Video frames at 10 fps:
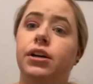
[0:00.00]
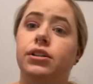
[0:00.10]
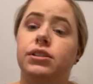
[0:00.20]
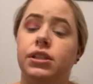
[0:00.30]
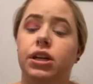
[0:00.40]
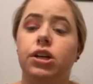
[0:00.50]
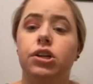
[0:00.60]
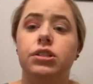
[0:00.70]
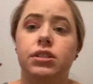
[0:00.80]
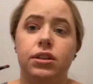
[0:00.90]

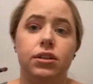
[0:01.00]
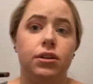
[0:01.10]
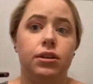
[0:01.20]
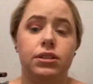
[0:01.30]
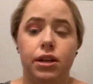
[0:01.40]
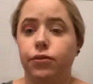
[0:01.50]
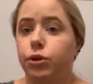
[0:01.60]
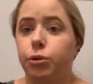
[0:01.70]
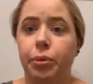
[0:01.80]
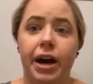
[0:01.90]
senators and
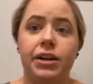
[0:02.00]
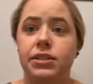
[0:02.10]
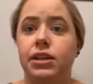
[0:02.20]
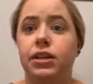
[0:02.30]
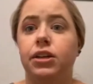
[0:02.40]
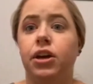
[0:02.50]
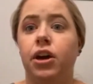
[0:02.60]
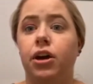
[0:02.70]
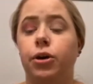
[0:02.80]
several passing